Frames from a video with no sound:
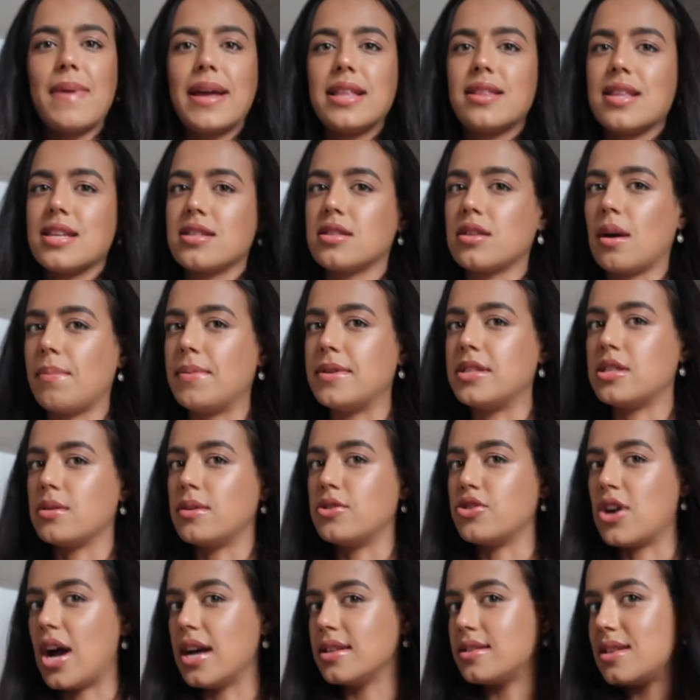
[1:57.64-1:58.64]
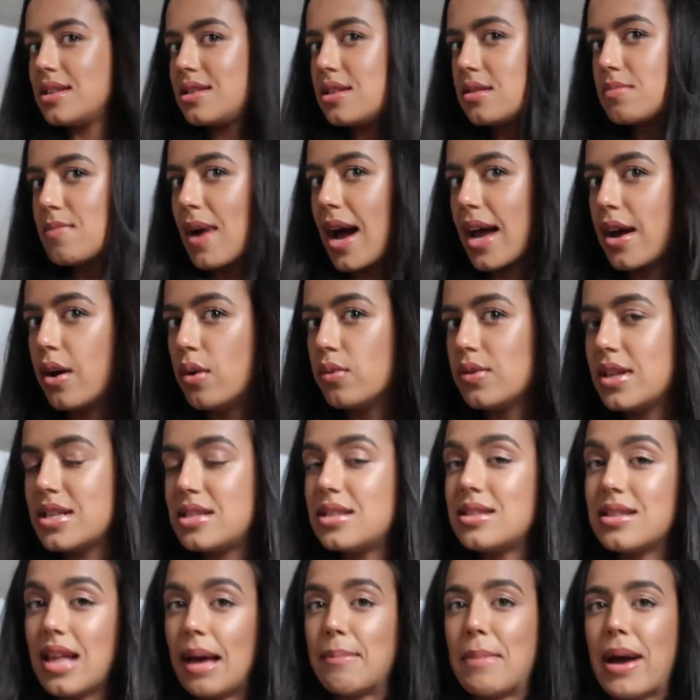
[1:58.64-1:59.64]
made this top into a dress. This is my own,
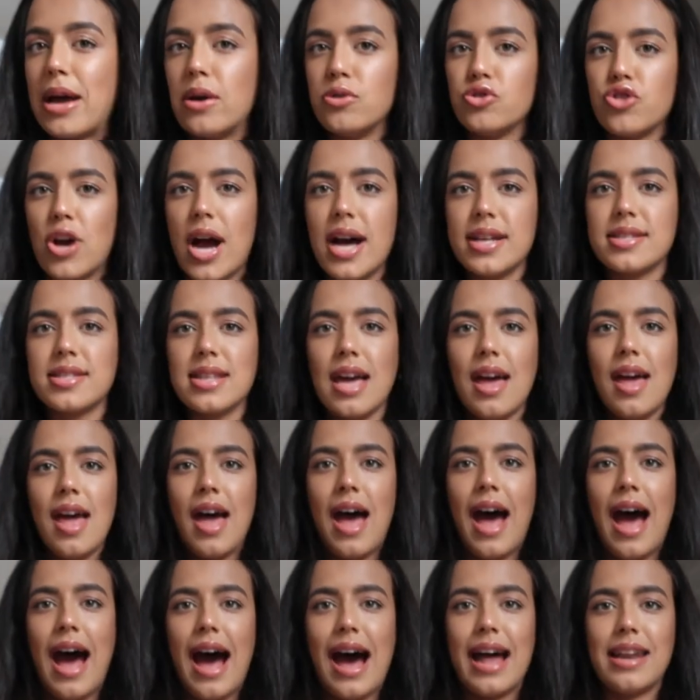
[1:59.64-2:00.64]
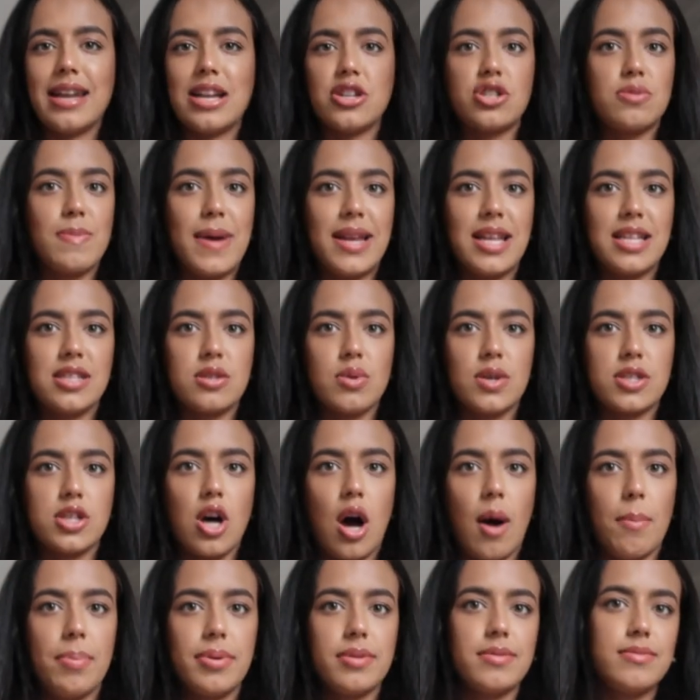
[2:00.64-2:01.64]
this is like my own dress, and I just made it into a
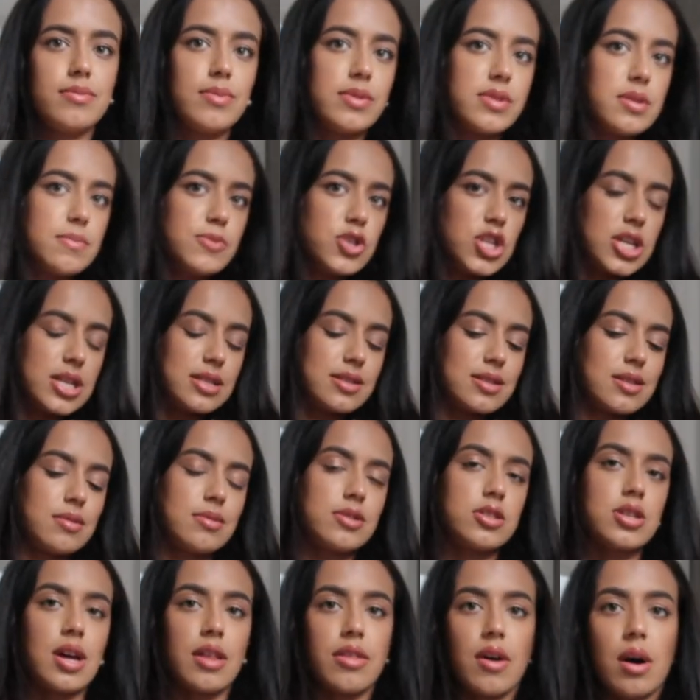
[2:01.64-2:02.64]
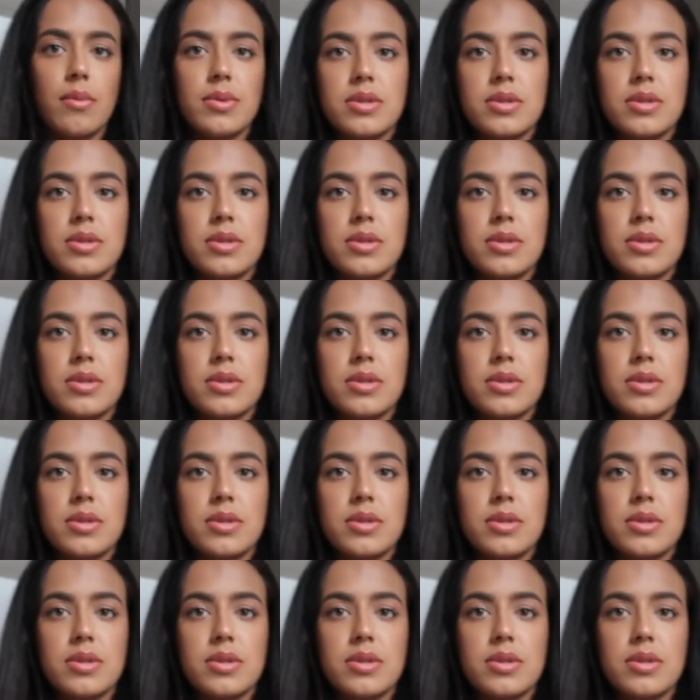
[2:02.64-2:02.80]
top with some jeans, which I thought